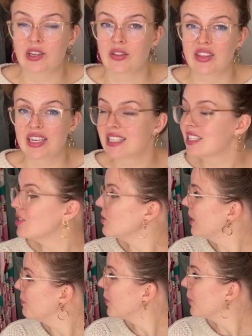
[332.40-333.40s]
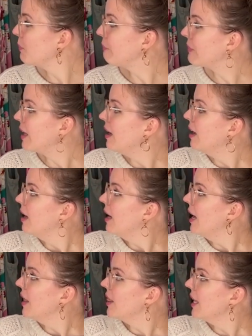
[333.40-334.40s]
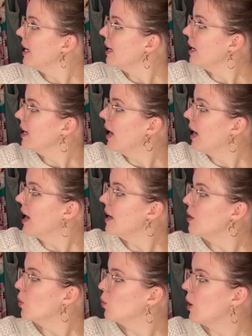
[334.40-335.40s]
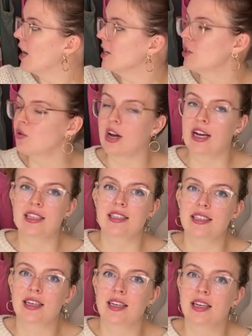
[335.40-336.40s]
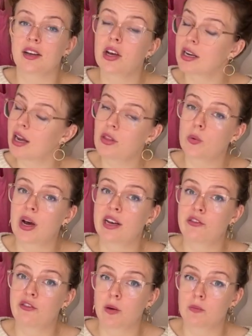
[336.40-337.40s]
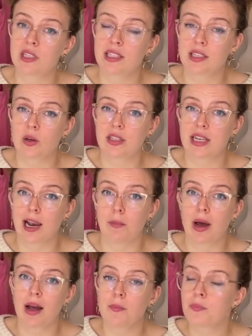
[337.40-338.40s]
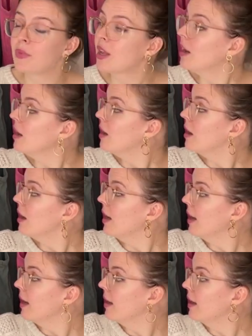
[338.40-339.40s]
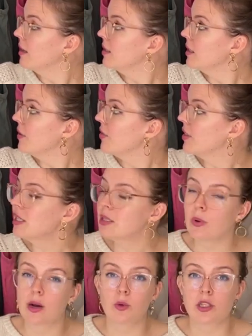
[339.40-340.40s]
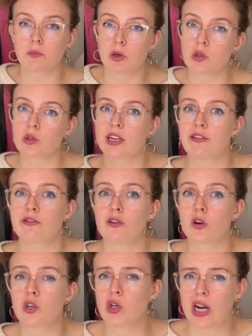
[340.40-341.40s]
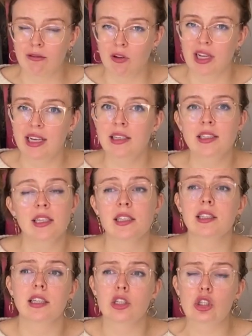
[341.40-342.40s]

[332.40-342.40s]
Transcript: on this trip. And then I had one dress, another one from Sissi och Salma, and this one was mostly for traveling, since it's